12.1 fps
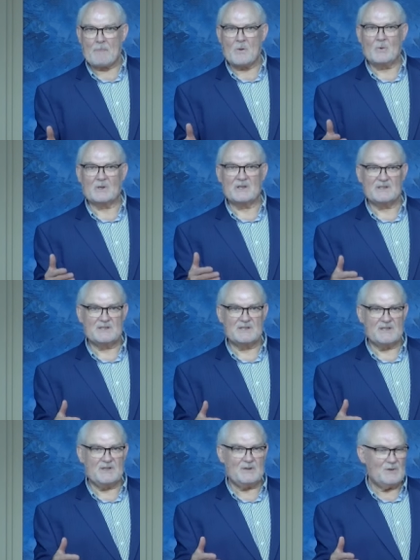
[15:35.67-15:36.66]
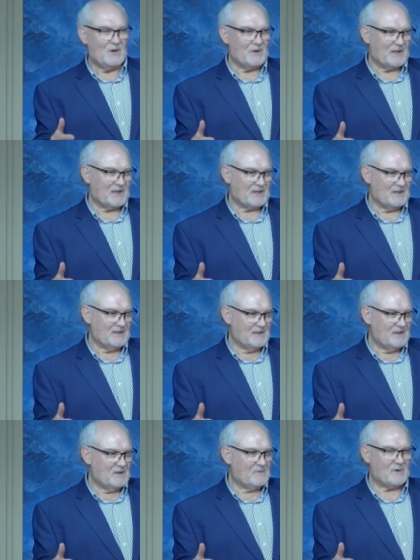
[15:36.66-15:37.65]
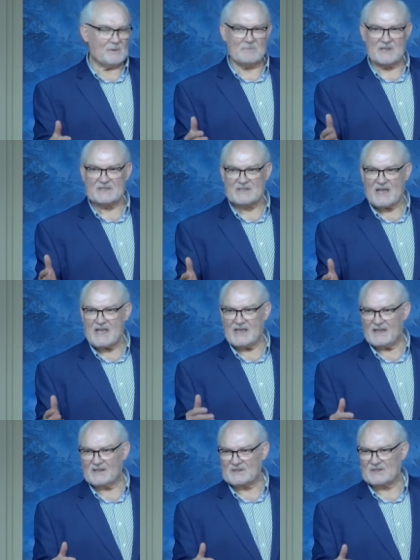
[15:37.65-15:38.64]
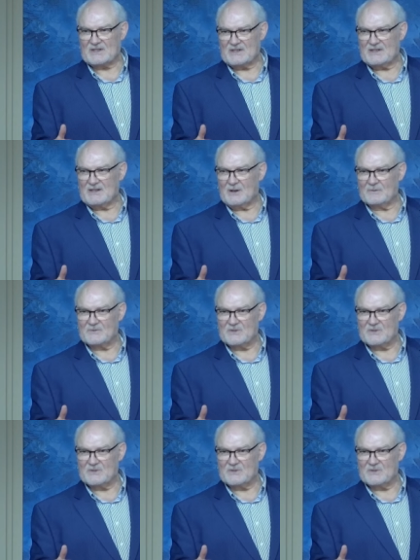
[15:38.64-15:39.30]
we'll continue learning from the sayings of